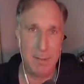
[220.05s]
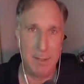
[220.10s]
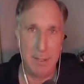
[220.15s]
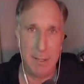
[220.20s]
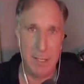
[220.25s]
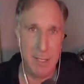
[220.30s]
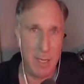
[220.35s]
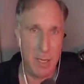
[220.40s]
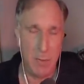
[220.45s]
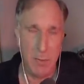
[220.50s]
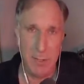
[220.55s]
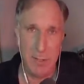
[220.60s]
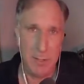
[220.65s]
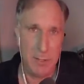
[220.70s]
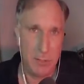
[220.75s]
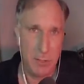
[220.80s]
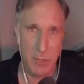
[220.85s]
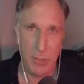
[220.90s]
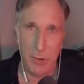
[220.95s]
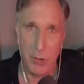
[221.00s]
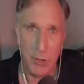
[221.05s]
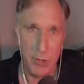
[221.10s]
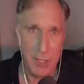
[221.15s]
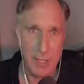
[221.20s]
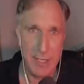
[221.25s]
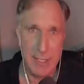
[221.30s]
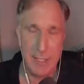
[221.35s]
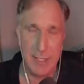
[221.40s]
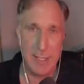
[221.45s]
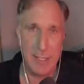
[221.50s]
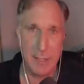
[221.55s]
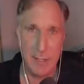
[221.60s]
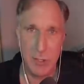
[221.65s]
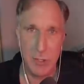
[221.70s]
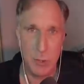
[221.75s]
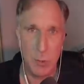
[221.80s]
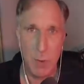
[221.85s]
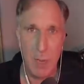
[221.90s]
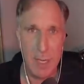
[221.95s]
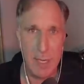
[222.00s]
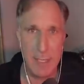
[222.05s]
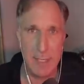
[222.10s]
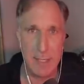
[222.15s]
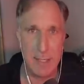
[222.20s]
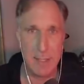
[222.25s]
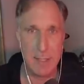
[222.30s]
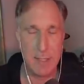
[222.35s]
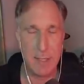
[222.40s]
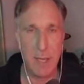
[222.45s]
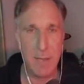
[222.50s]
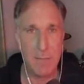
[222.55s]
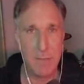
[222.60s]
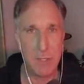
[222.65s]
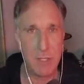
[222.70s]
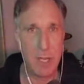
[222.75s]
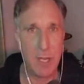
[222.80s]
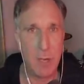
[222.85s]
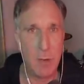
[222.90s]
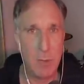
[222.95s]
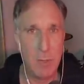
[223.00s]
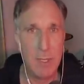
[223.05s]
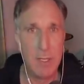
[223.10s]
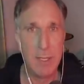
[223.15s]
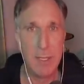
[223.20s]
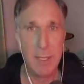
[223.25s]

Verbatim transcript: in the 30s and in the 20s and stuff. So